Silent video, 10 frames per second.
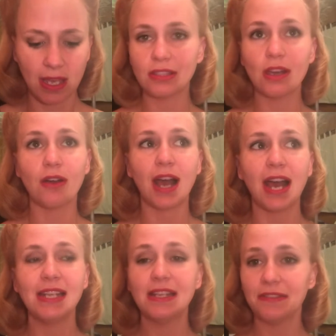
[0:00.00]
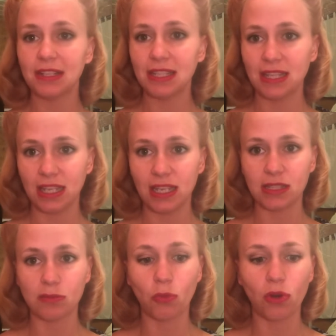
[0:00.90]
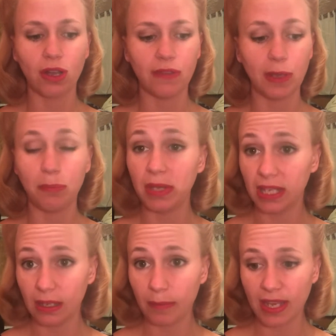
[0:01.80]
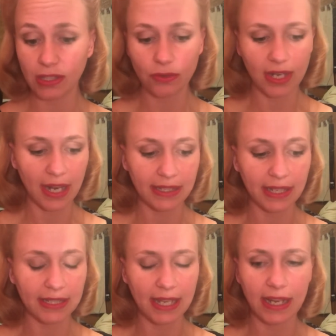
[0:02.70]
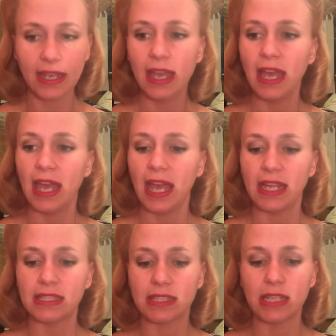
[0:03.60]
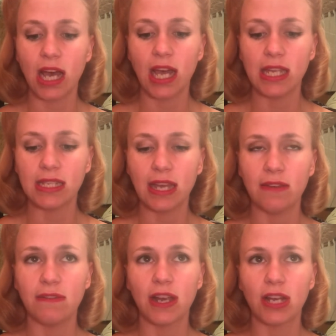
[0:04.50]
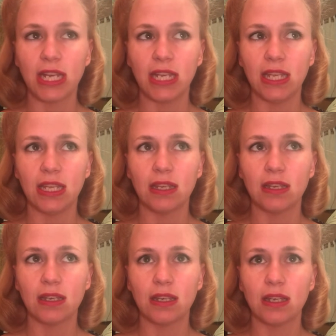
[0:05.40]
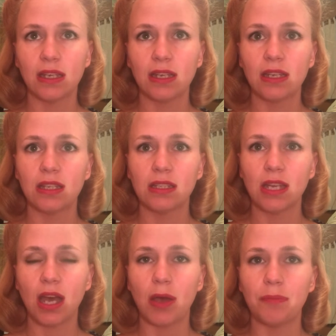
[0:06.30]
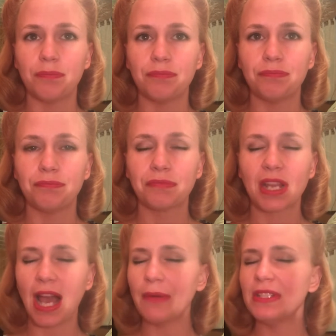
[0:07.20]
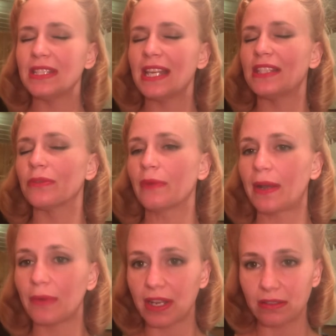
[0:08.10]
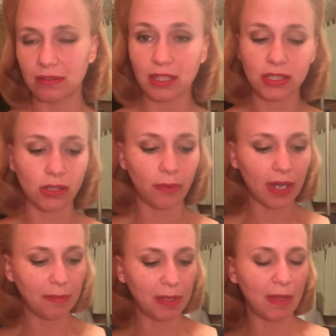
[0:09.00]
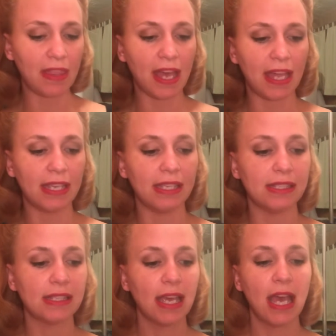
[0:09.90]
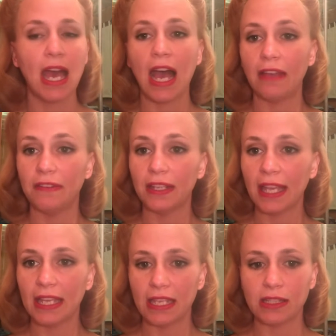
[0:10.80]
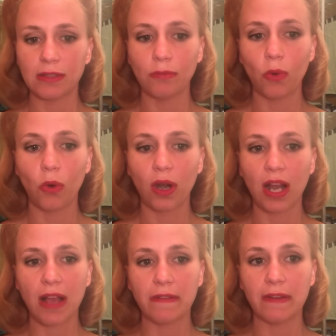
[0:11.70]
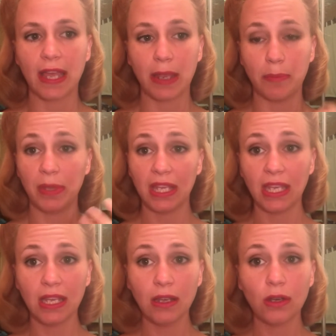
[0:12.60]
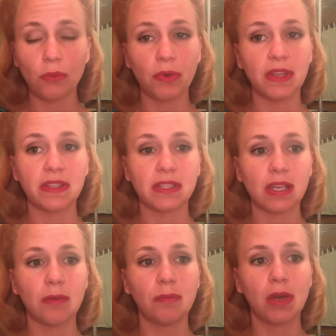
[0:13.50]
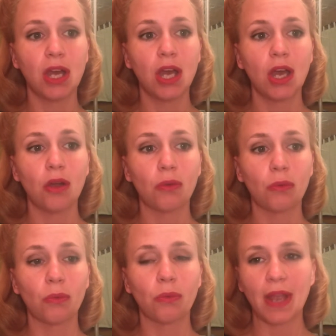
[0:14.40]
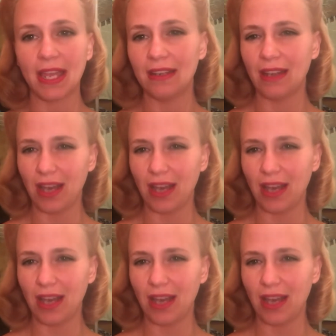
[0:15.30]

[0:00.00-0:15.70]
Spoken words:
So I definitely think it's more of a pink-based red. As I said, it's not a very, I wouldn't say it's a red. So what I mean by that is I feel like it's more of a pink with some red